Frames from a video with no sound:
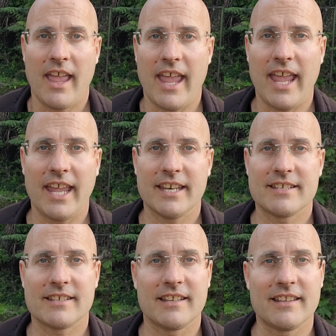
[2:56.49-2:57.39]

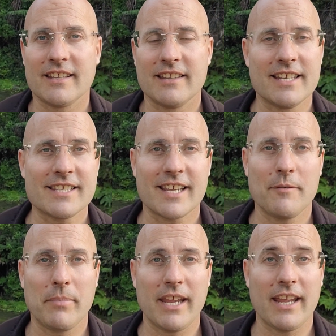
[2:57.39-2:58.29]
And this
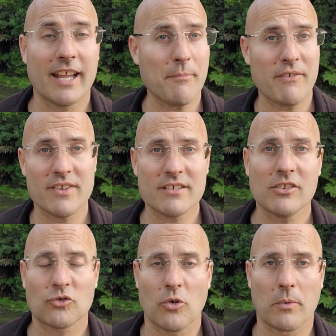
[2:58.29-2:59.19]
can be
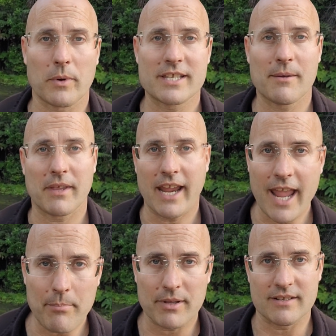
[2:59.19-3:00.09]
physical trauma where something
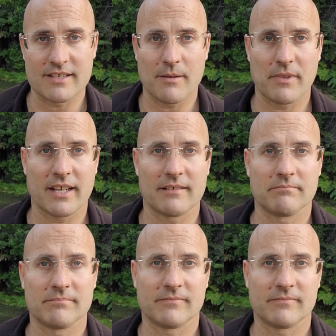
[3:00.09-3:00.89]
happens, something,